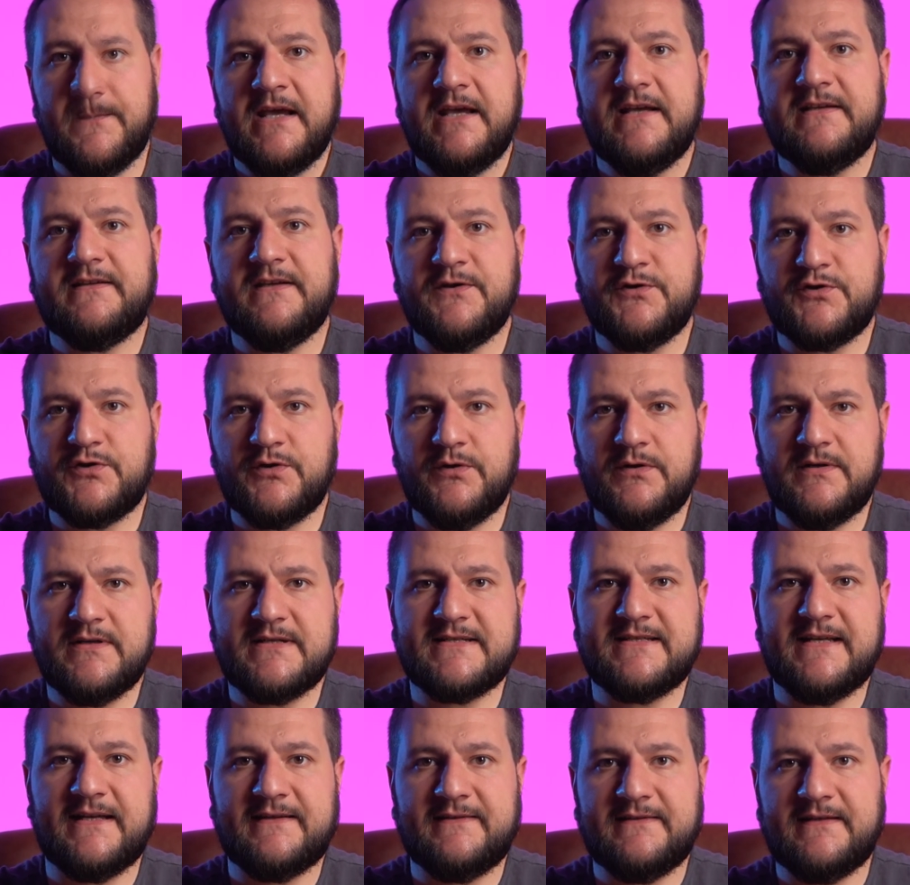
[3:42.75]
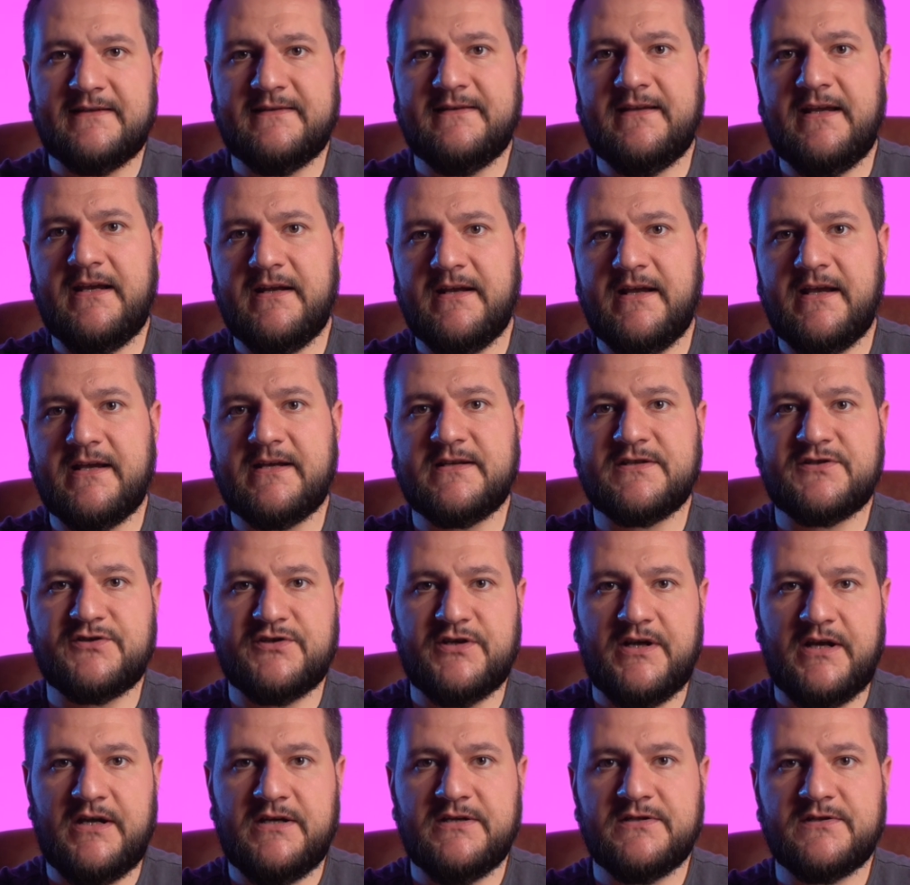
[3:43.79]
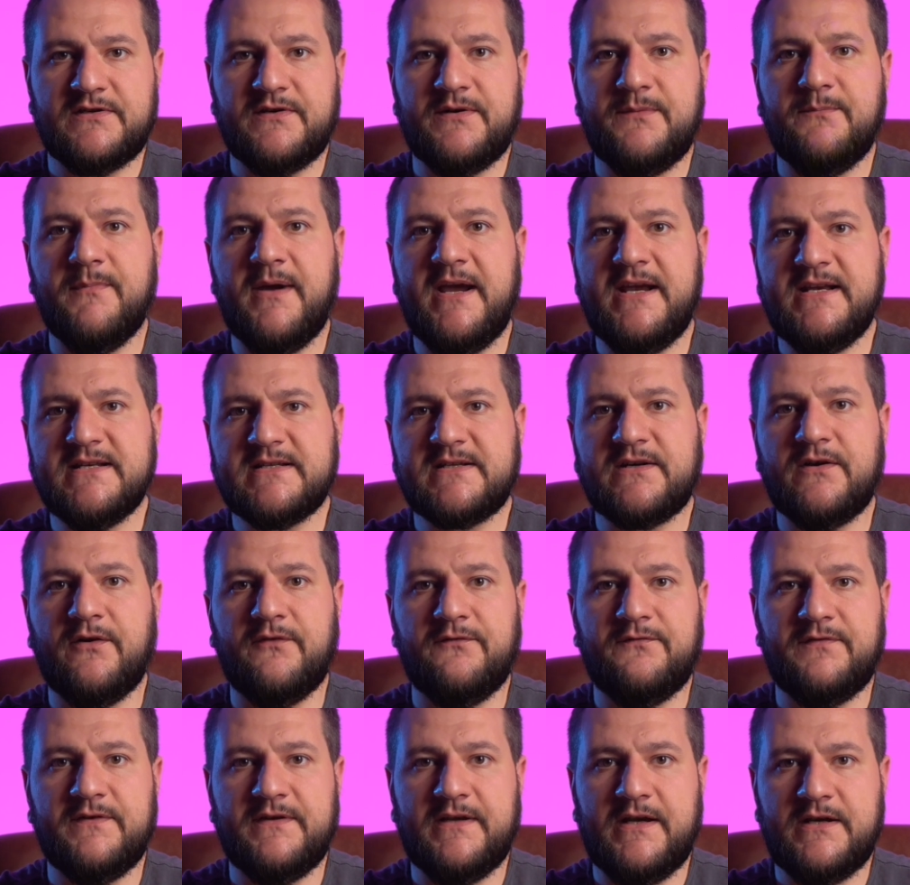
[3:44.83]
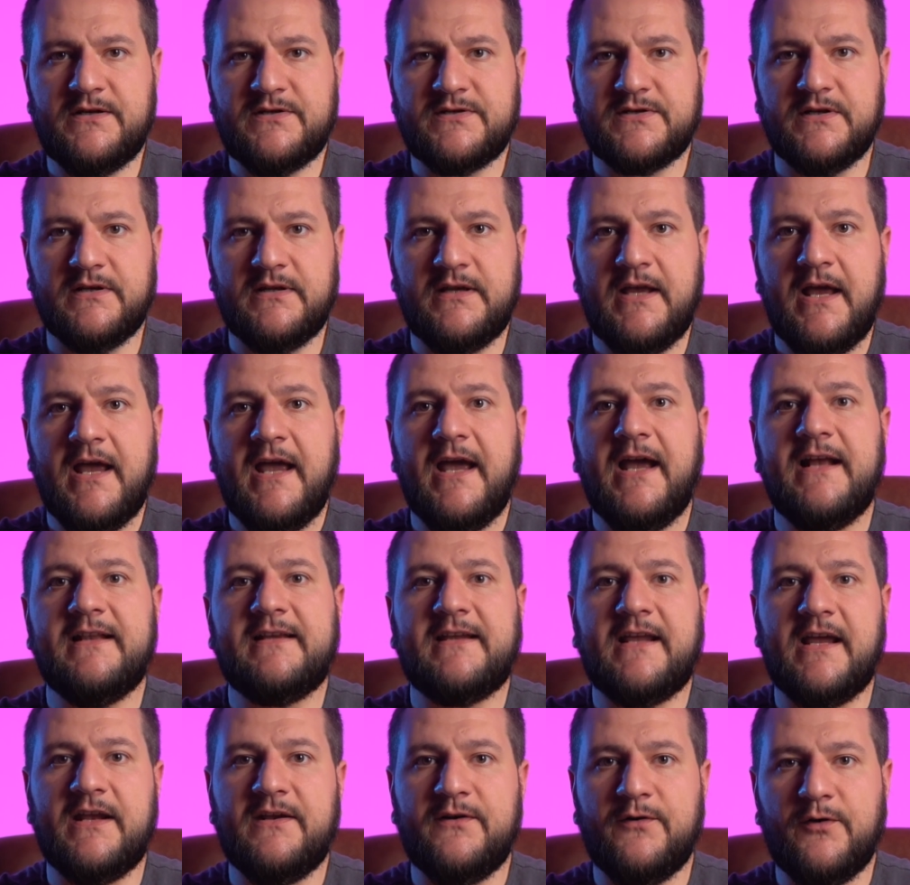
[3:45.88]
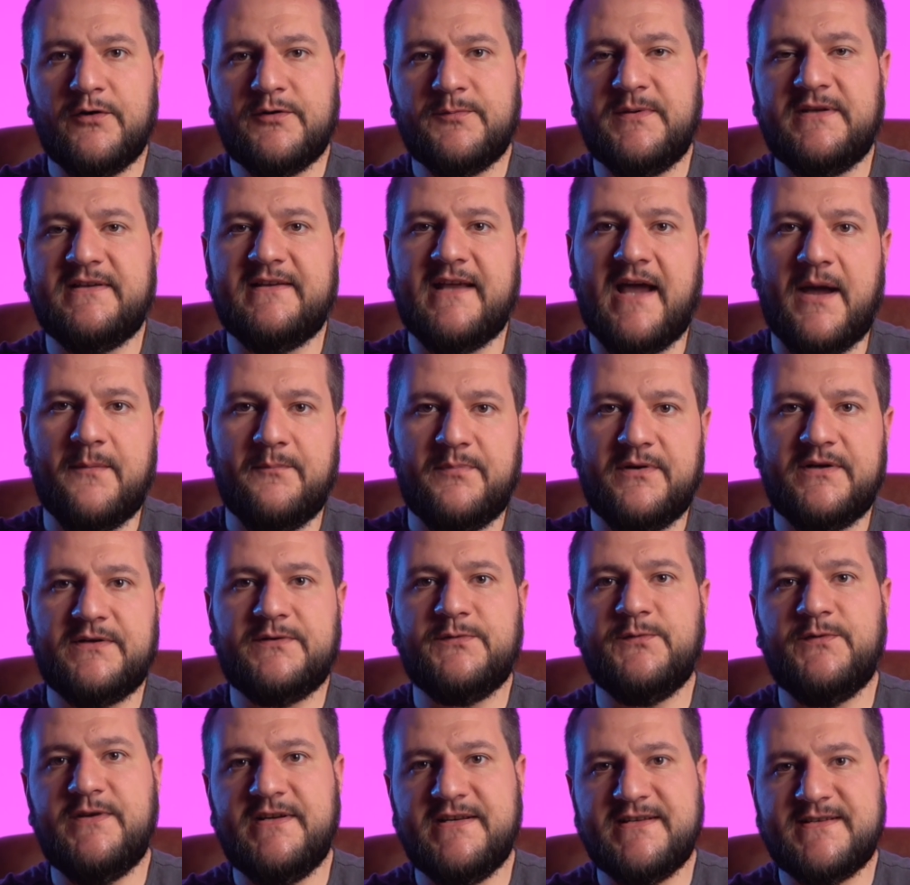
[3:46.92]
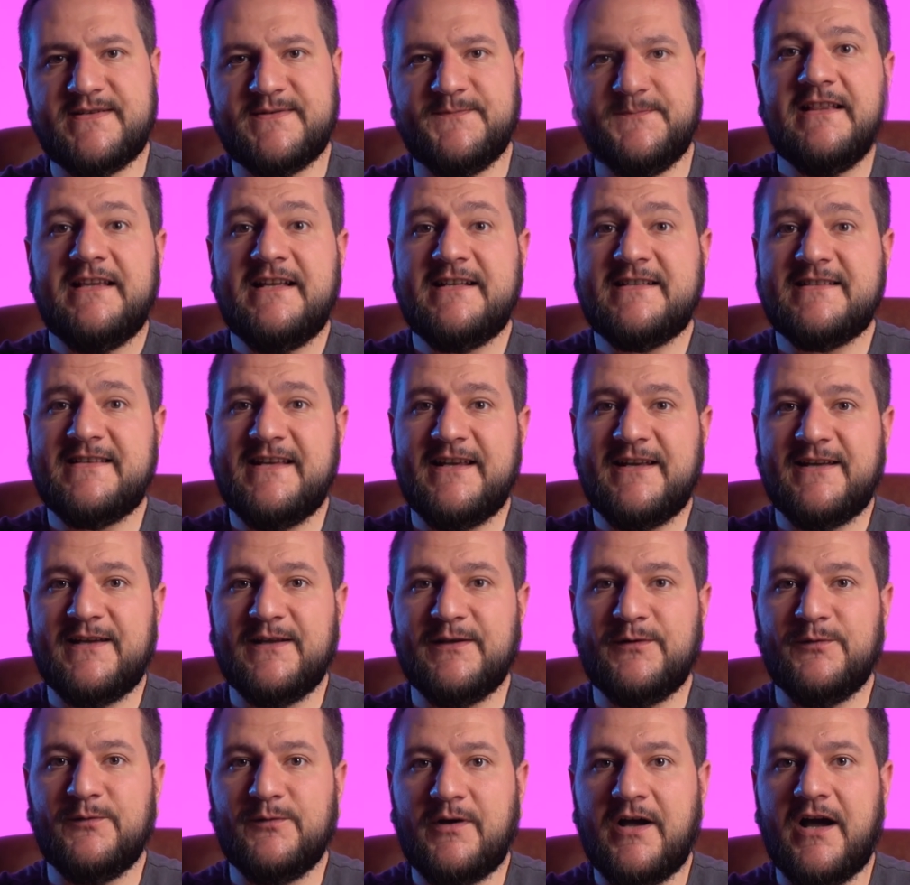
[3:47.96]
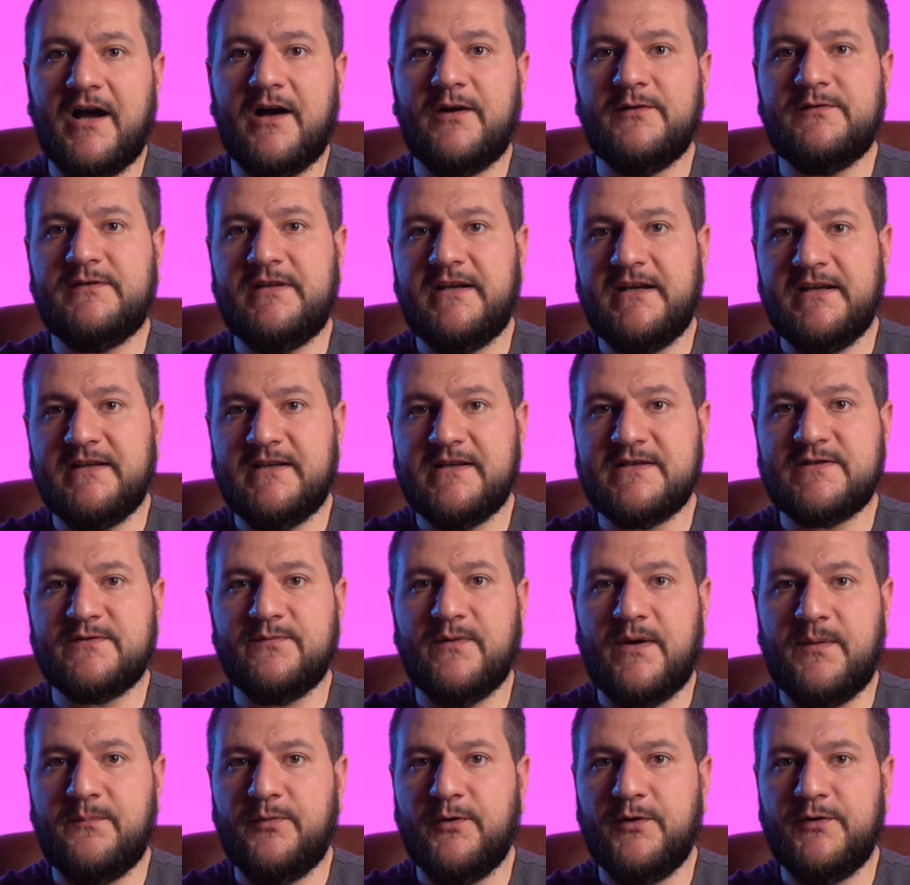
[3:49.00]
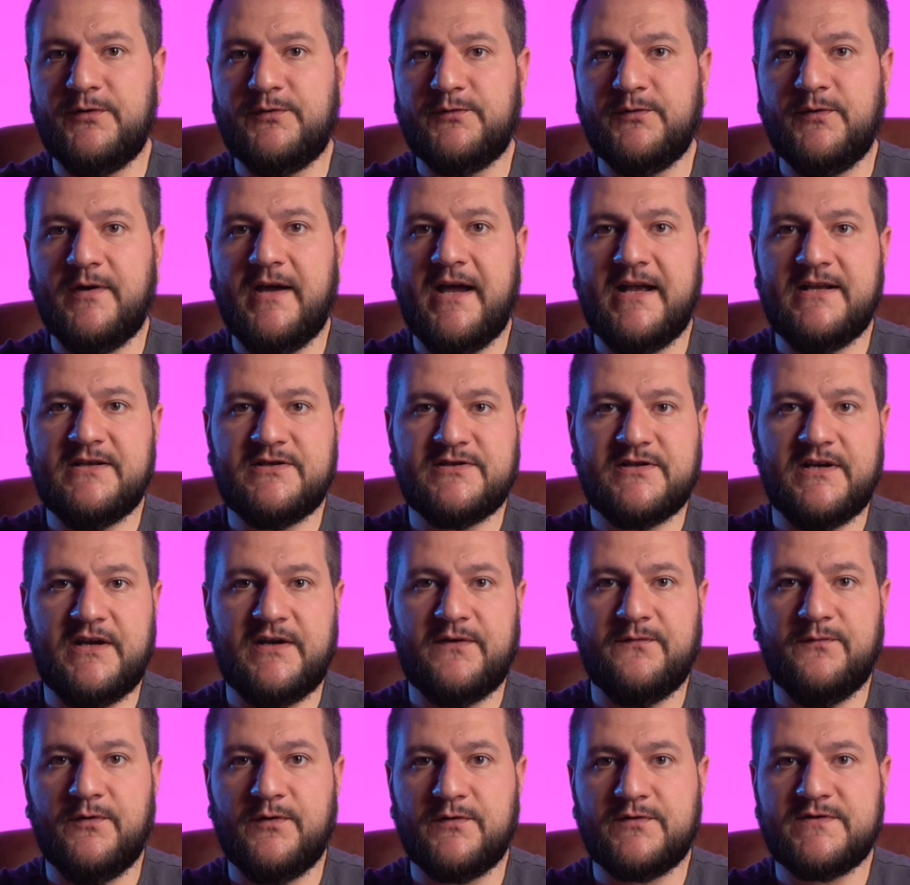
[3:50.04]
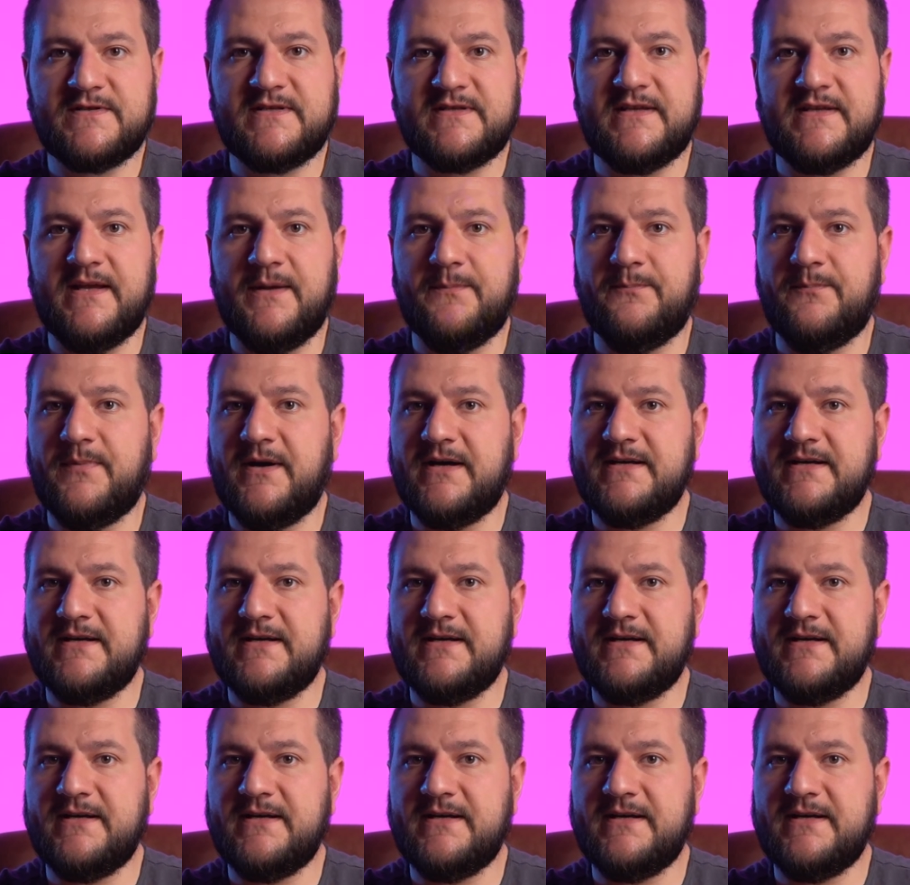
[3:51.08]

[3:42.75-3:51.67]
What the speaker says: It ensures that the data exchanged remains confidential and cannot be tampered with. Let's take a look how TLS 1.2 handshake works step by